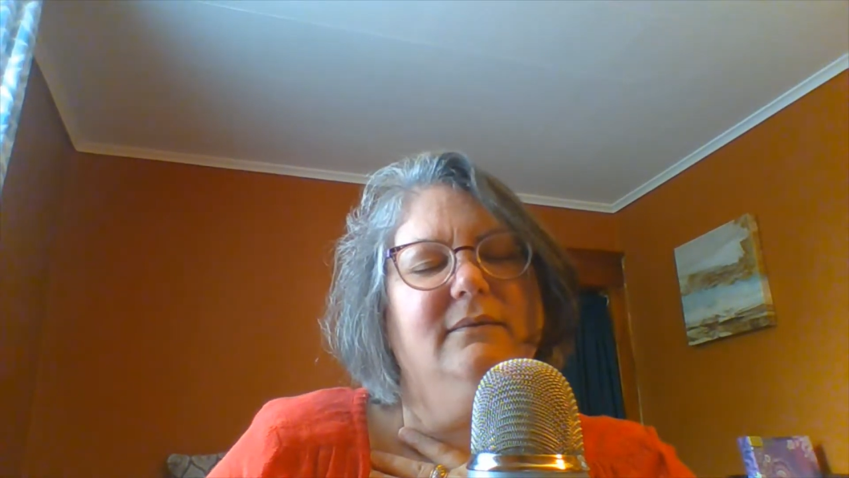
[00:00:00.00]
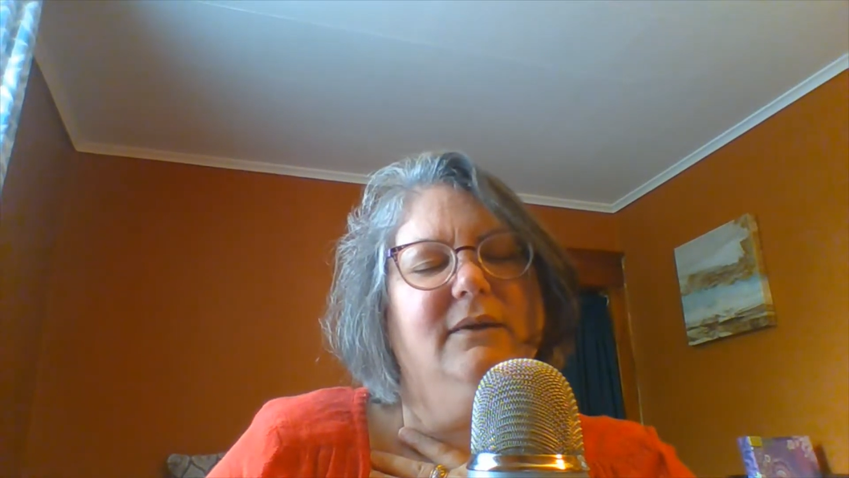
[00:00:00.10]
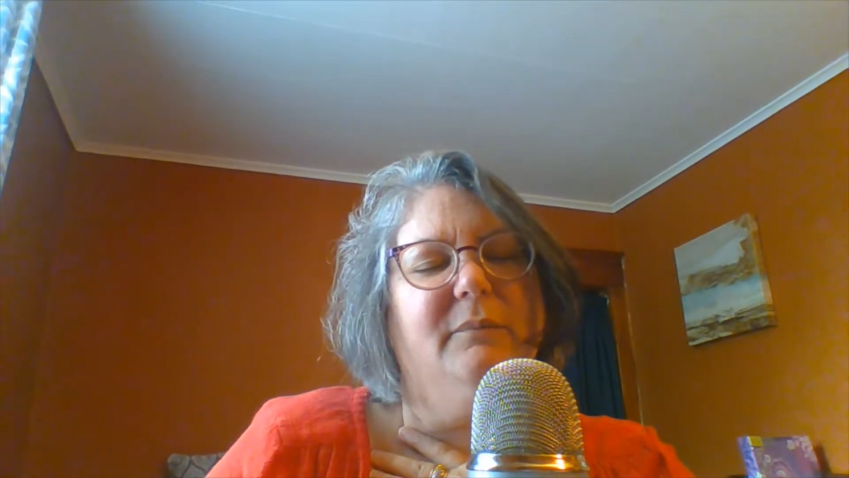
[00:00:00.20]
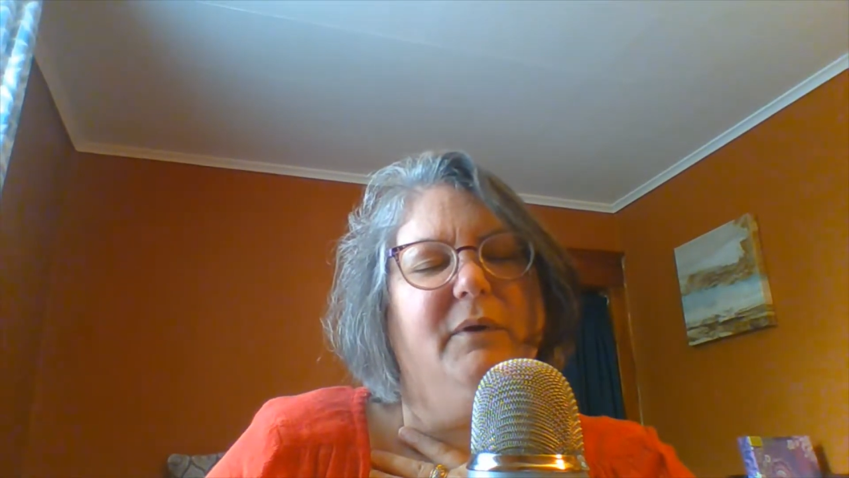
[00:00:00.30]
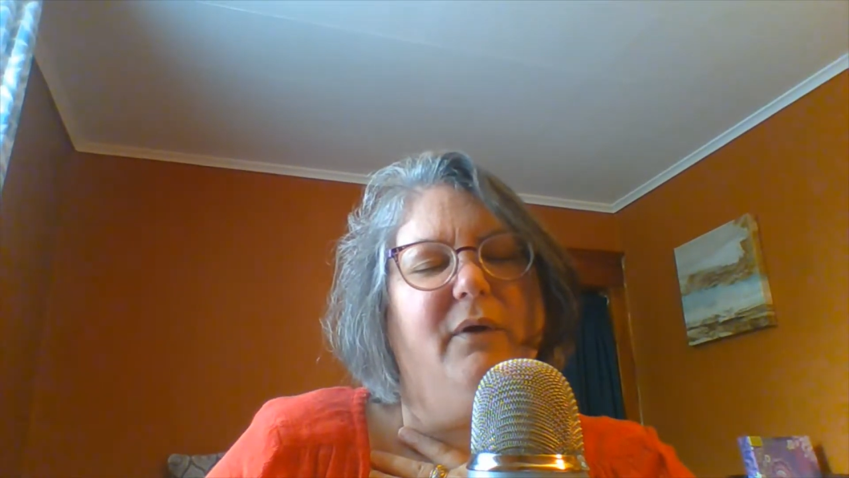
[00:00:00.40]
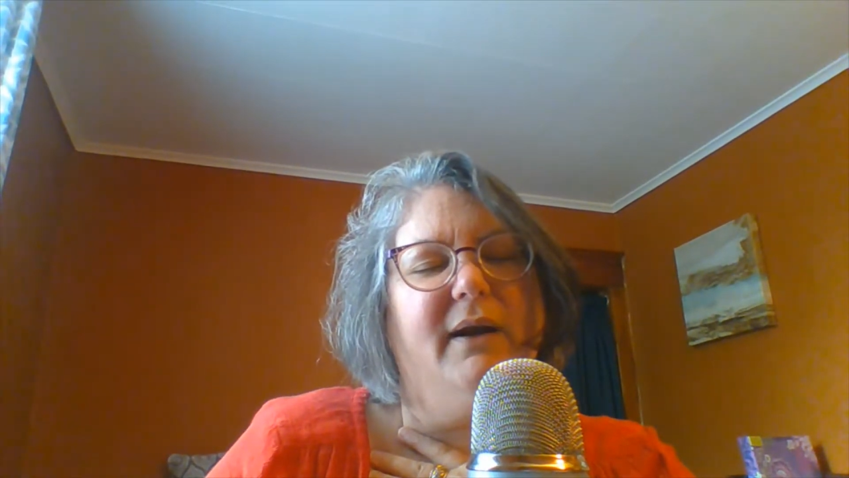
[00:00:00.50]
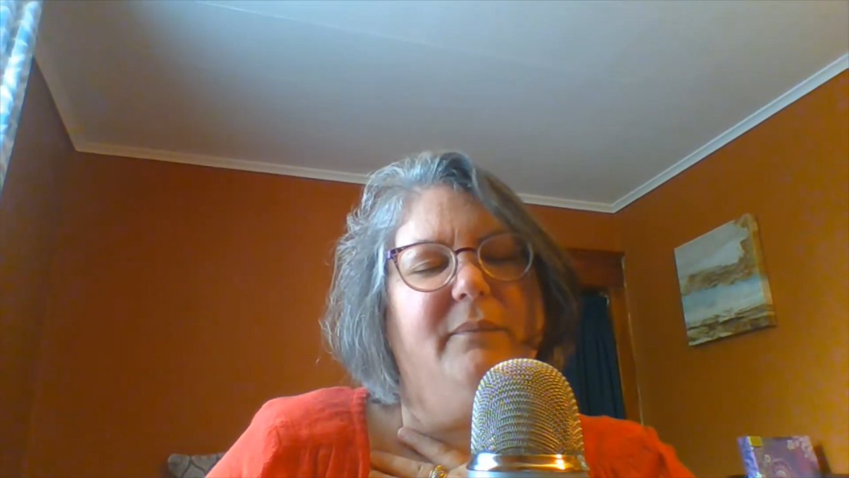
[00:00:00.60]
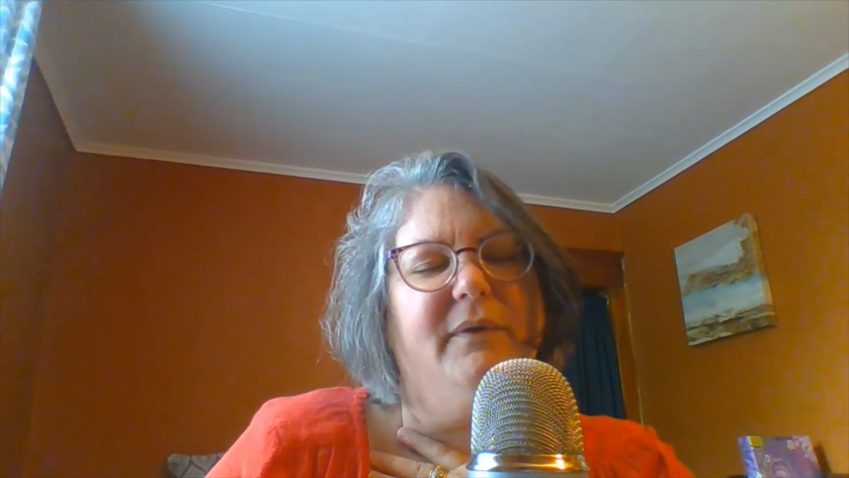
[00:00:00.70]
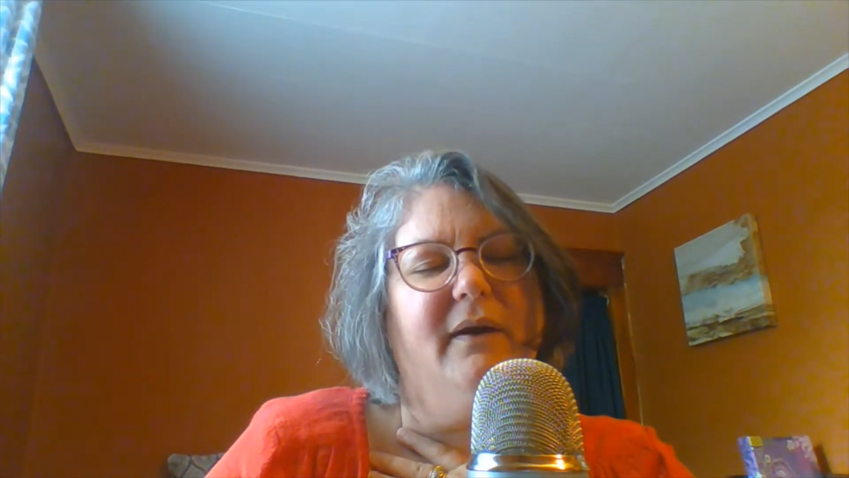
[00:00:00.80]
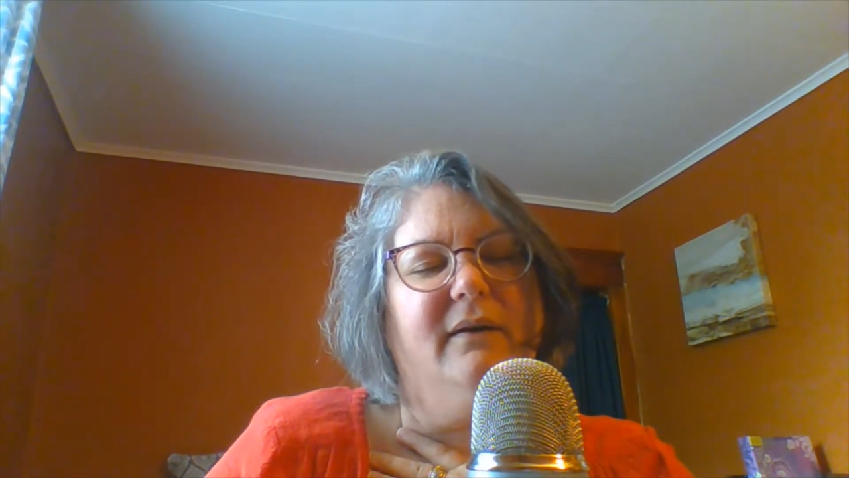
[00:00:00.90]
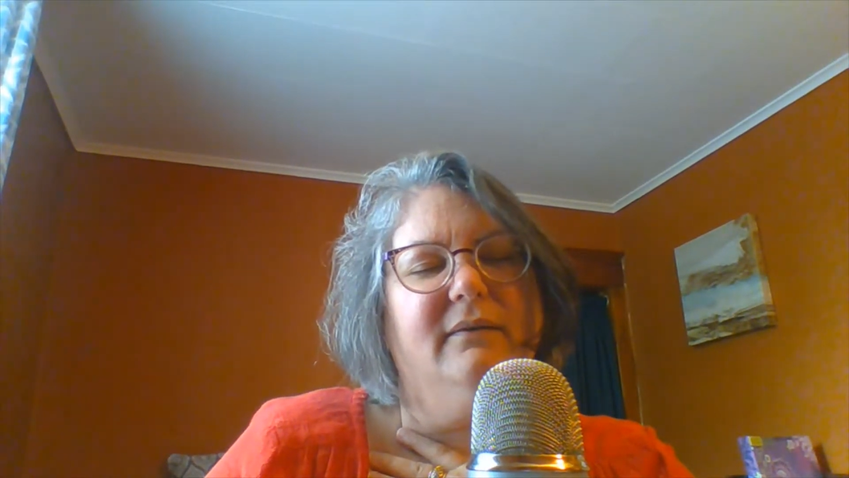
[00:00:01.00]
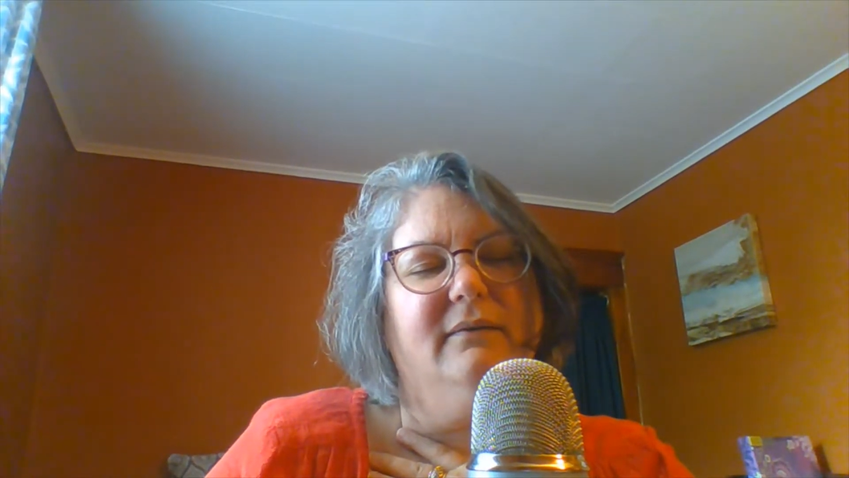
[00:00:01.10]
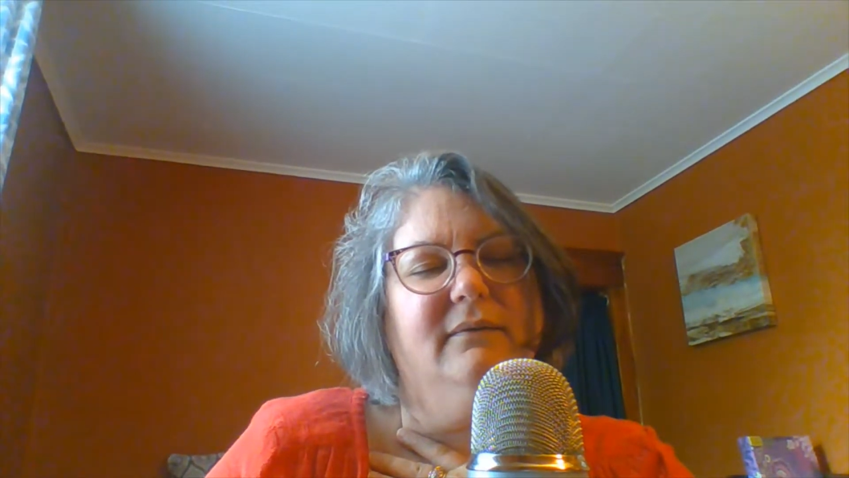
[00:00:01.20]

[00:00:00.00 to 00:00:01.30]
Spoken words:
going to be right up there.